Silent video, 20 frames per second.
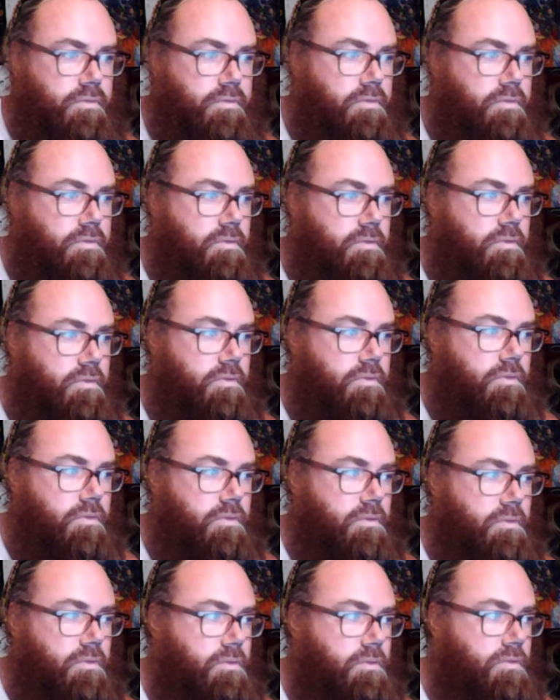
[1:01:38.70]
Hmm.
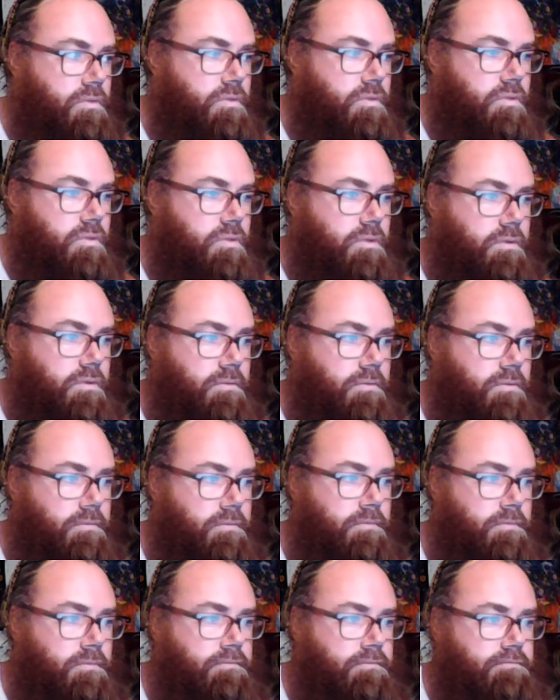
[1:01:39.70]
I'm looking at
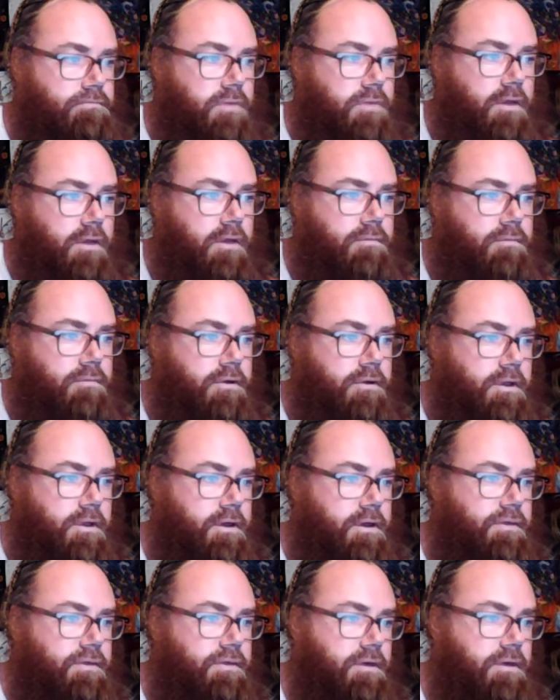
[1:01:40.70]
the.
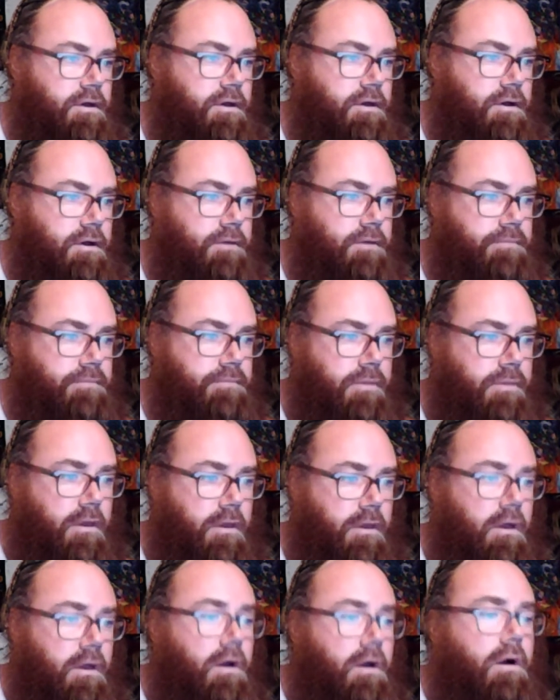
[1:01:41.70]
Oh, there's an
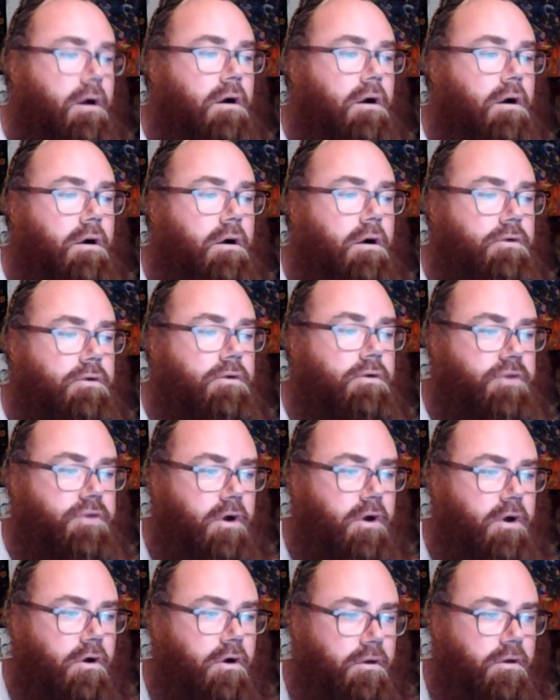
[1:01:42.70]
Arby's a couple of
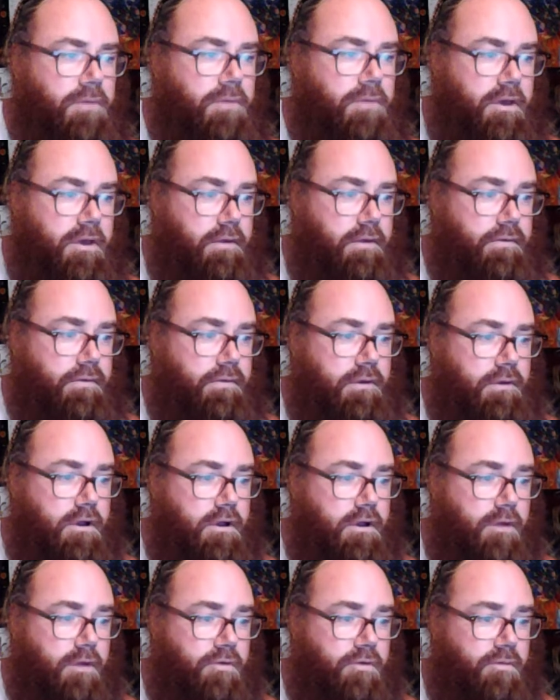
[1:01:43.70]
blocks away from
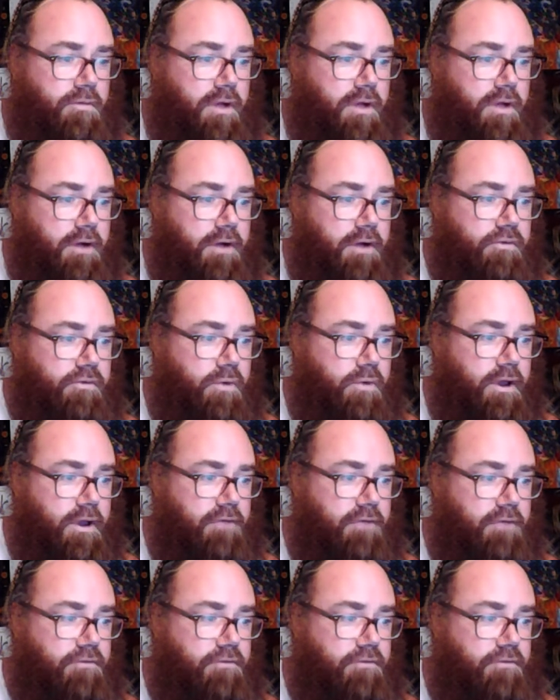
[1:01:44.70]
Pickroff's house.